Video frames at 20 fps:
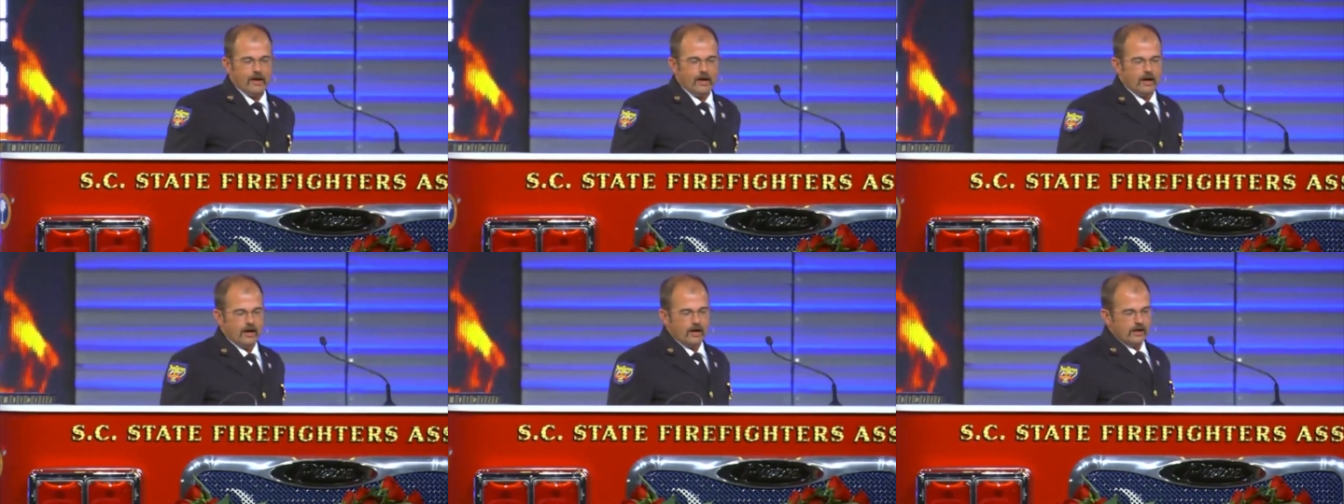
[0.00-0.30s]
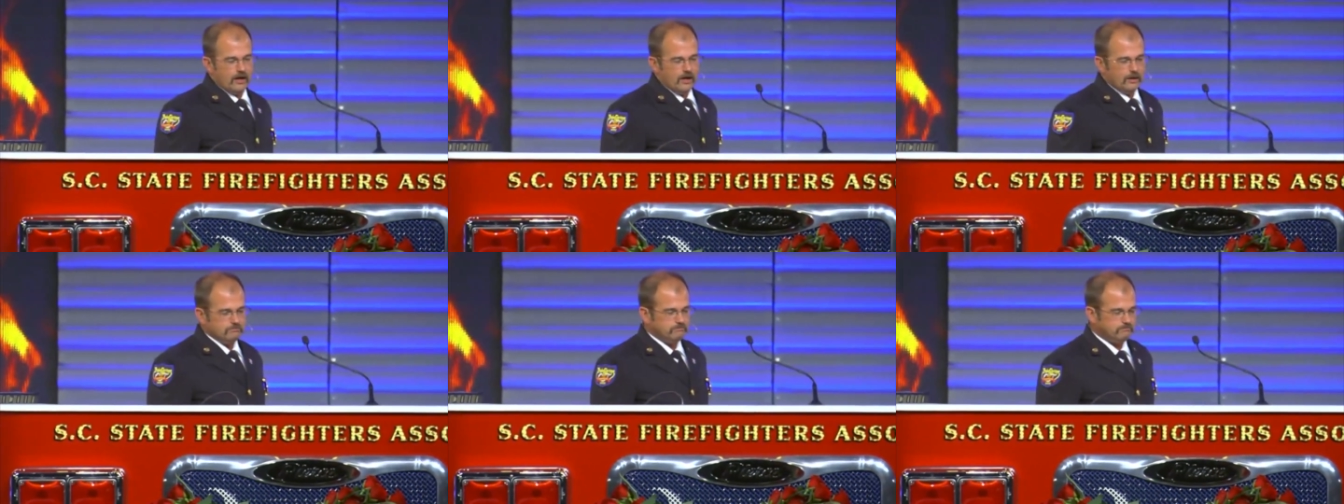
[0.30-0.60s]

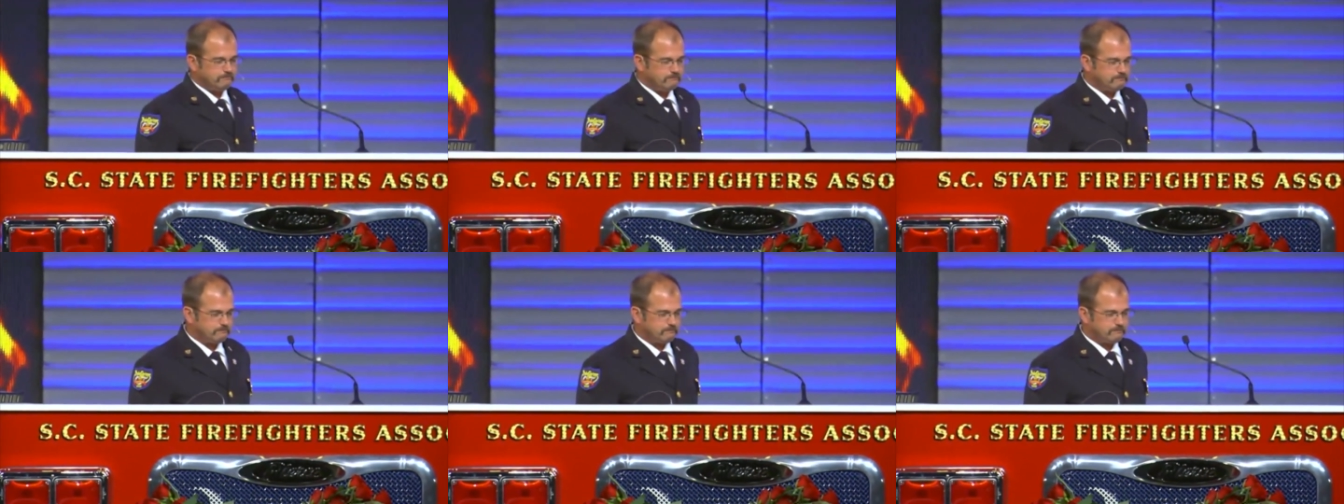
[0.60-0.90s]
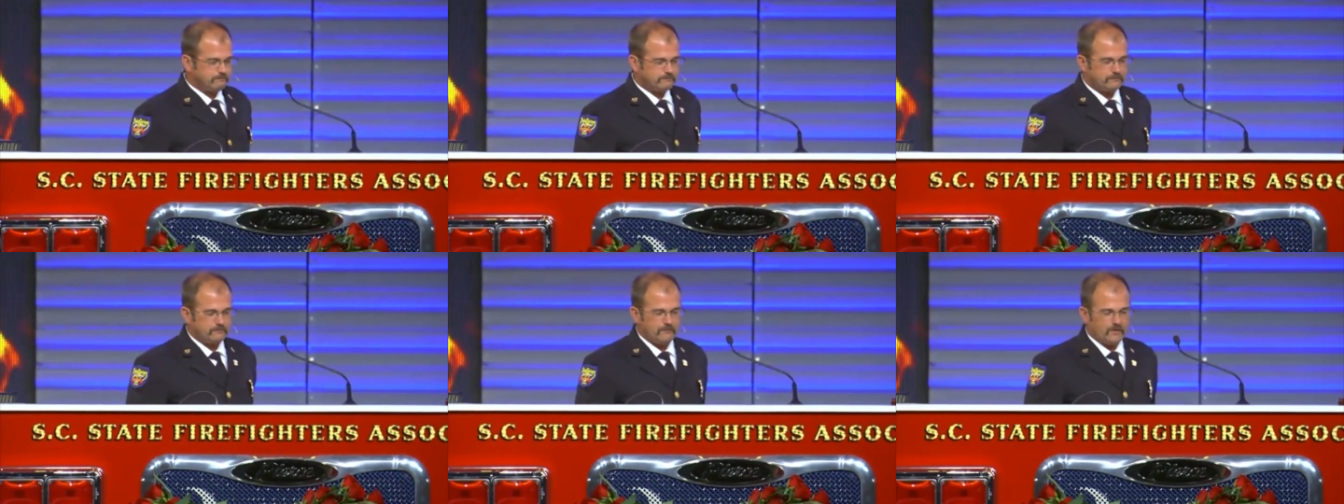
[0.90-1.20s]
Um,
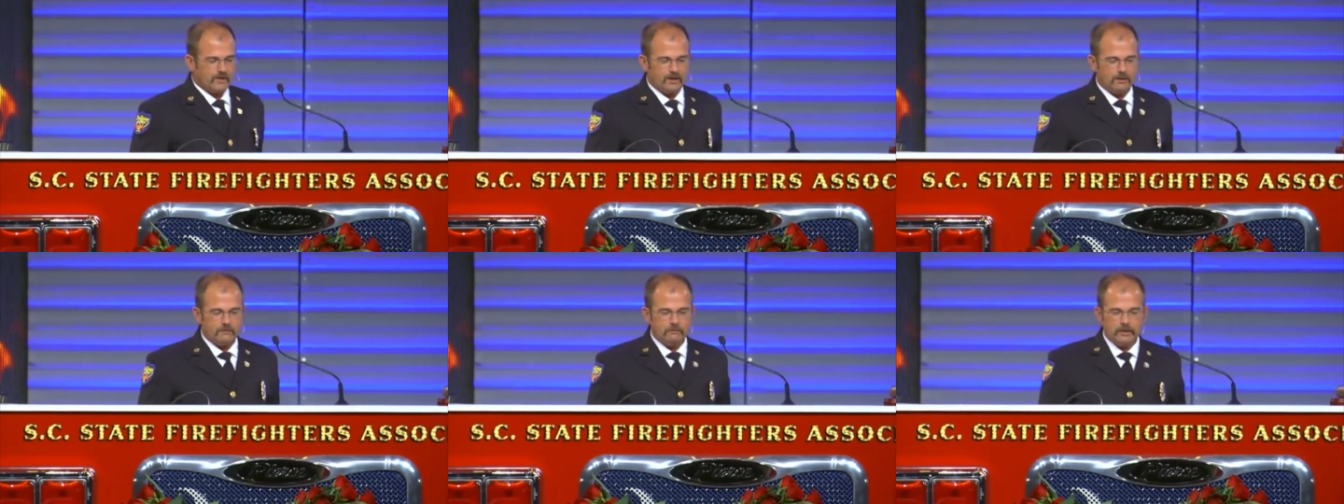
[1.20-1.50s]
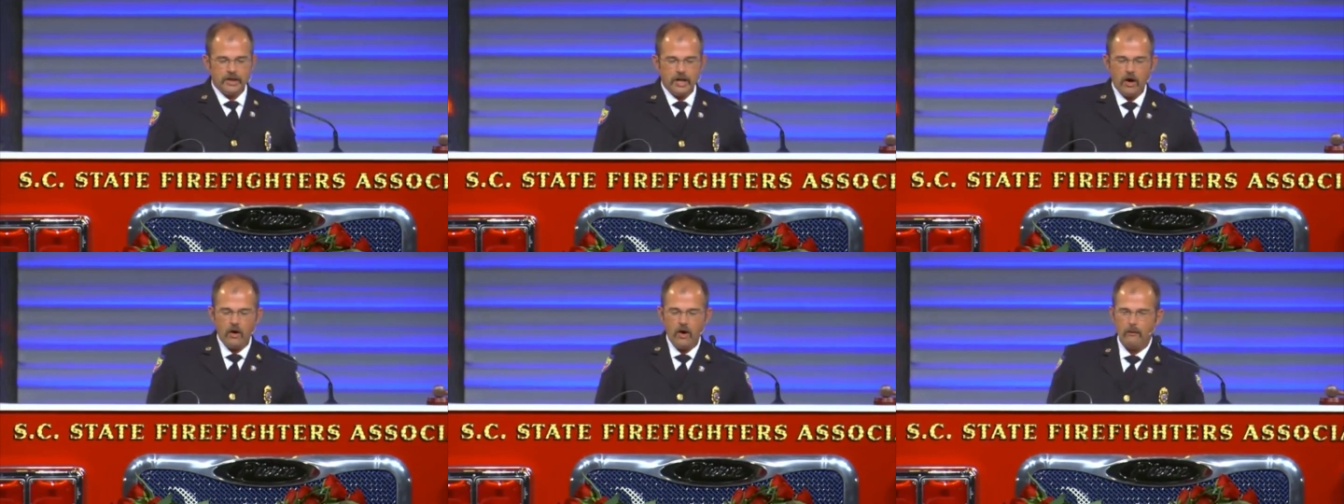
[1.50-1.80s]
but
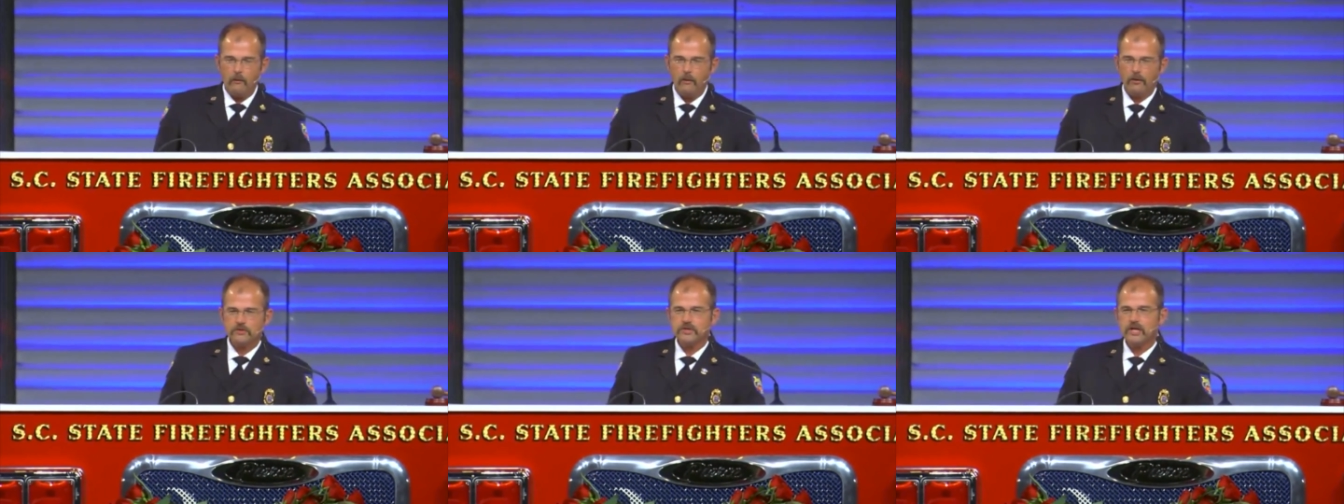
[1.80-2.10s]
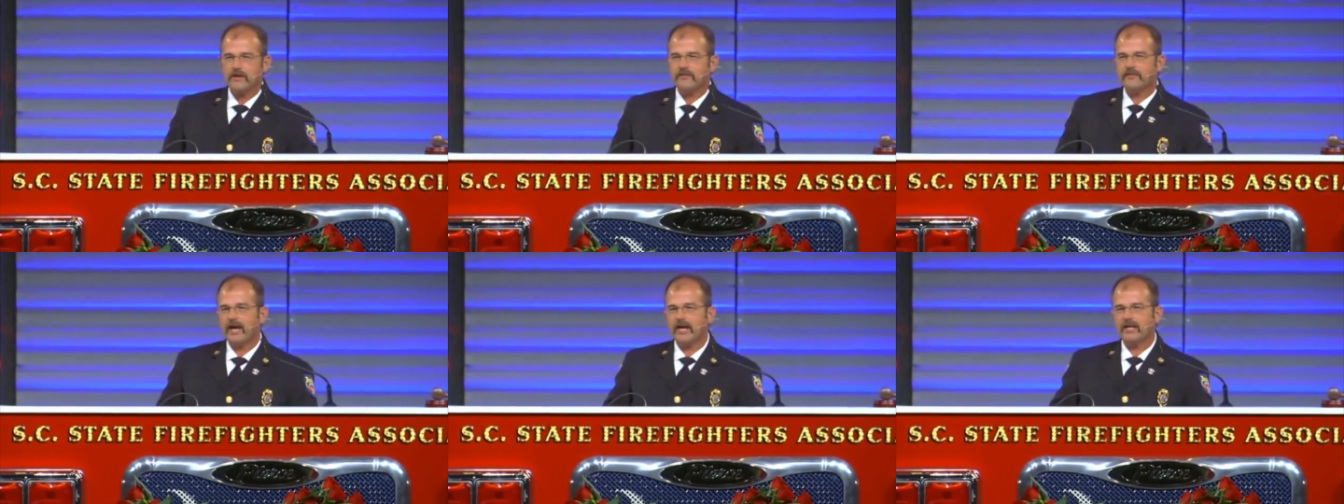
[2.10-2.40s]
no, I want to
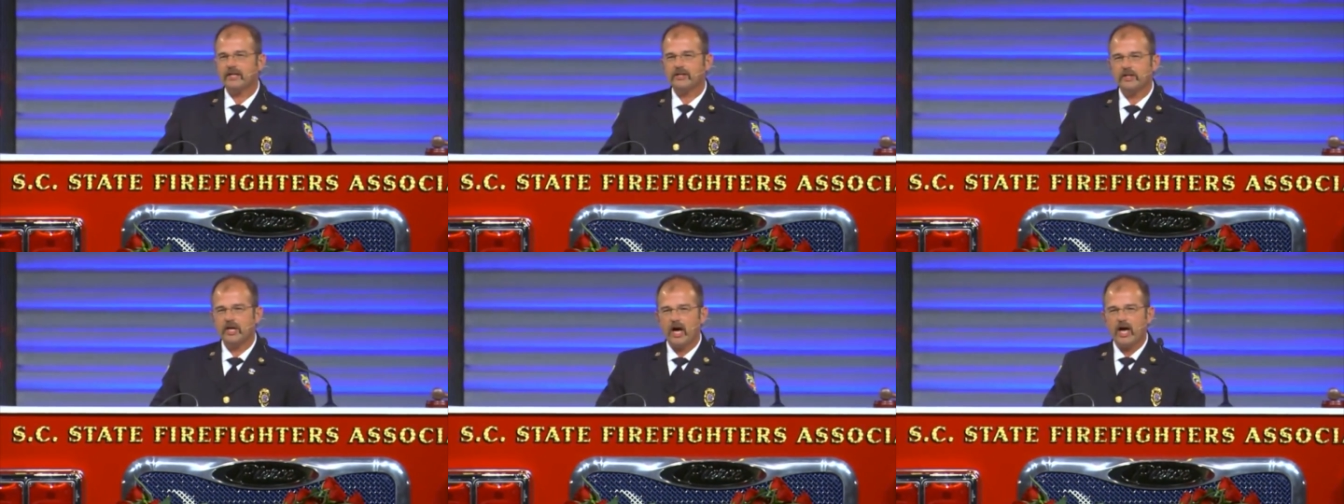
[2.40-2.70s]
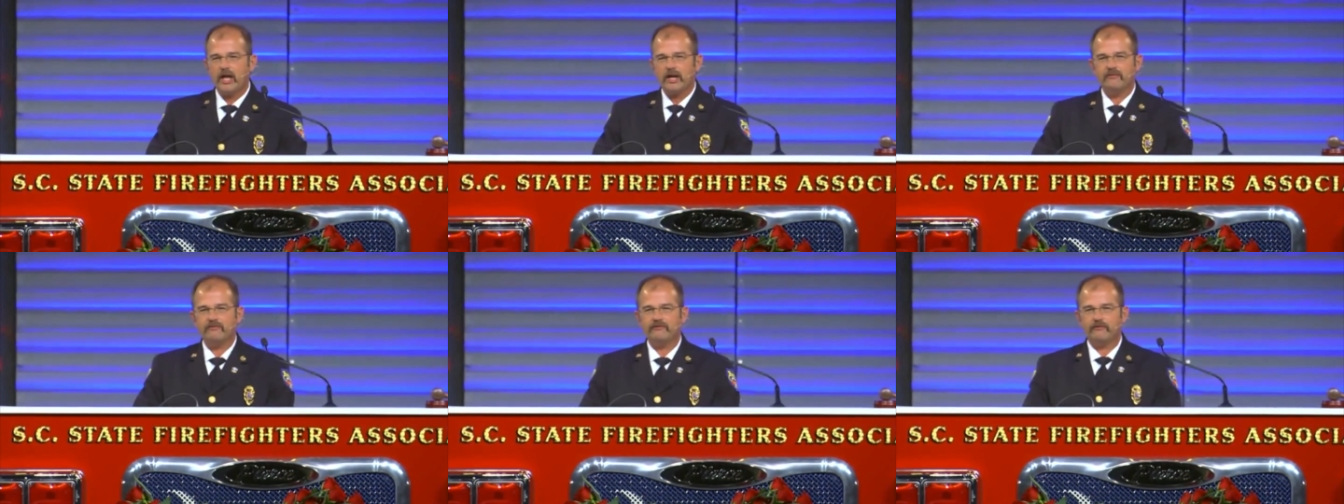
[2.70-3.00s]
say thank you,
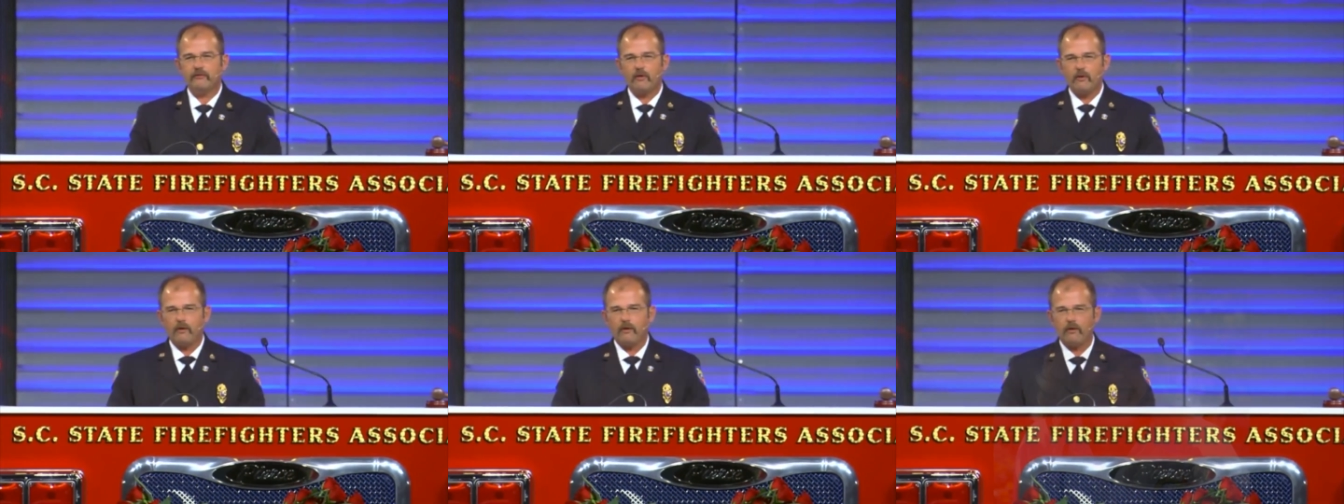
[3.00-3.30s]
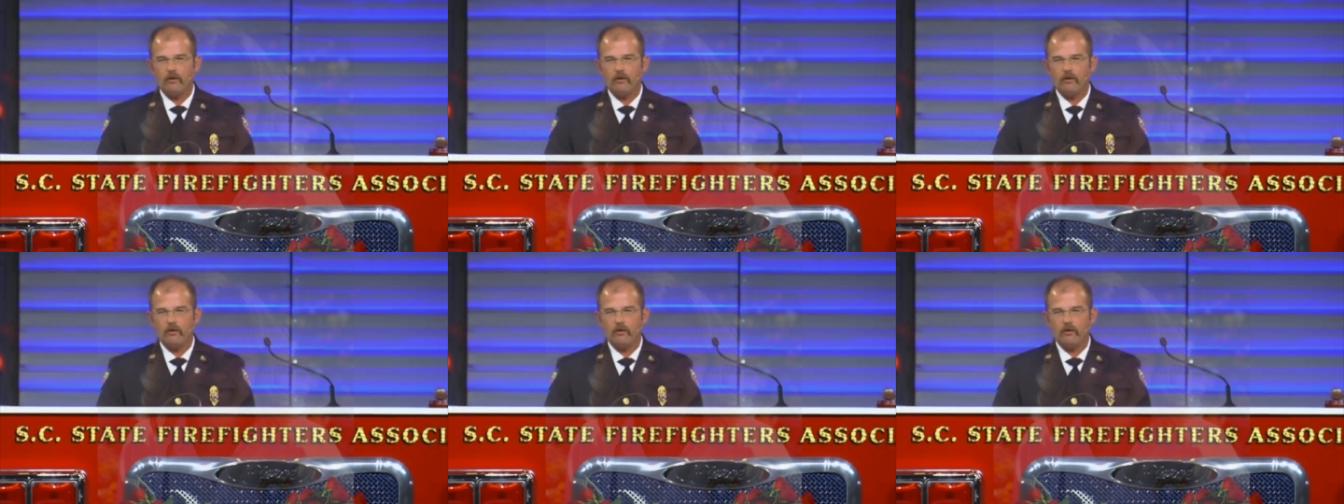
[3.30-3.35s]
Donna, for